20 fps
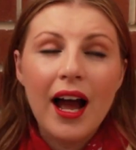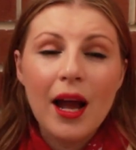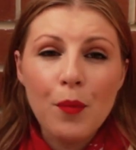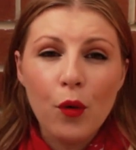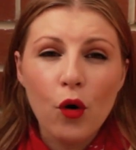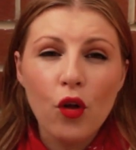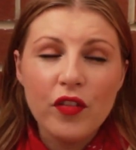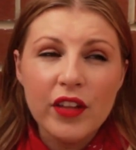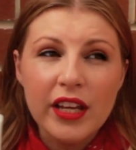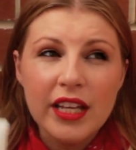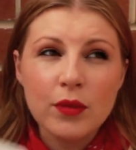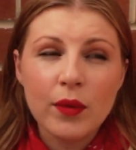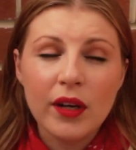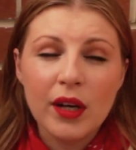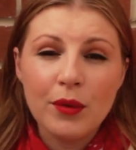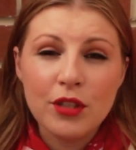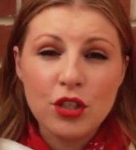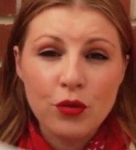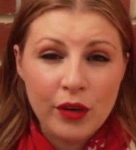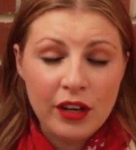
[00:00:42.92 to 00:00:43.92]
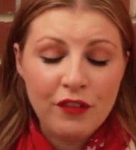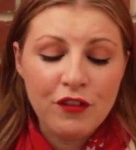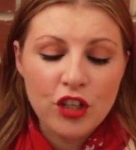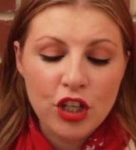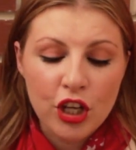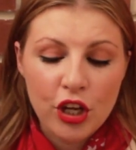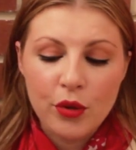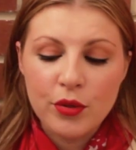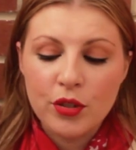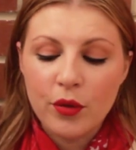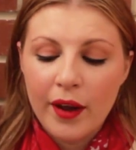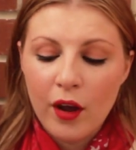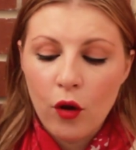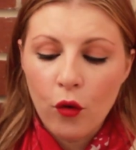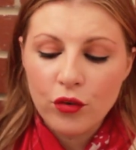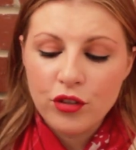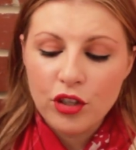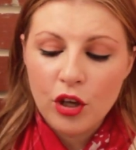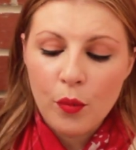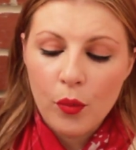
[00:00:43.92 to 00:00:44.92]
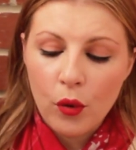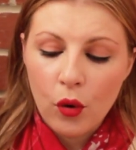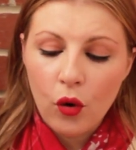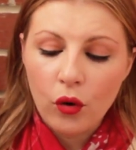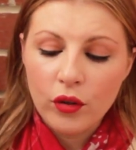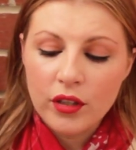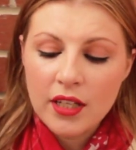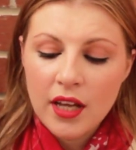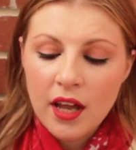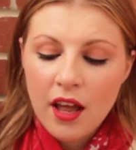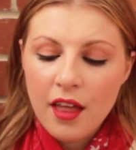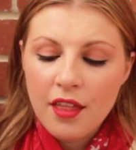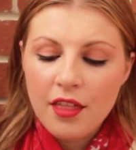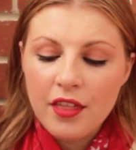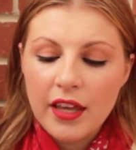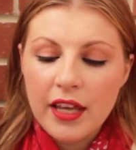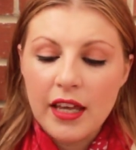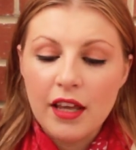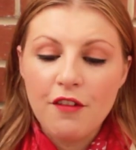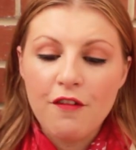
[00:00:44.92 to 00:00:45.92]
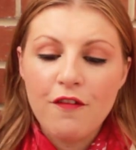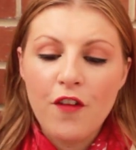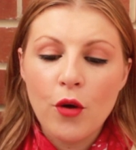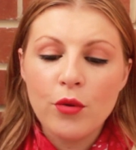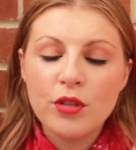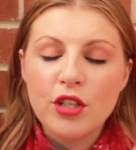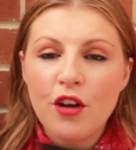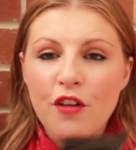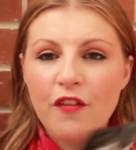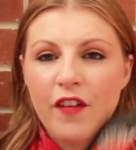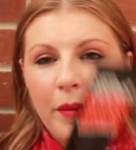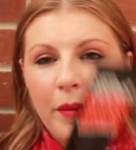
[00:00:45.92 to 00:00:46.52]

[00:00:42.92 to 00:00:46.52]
I bought these when it was three for two, so I also bought the Photo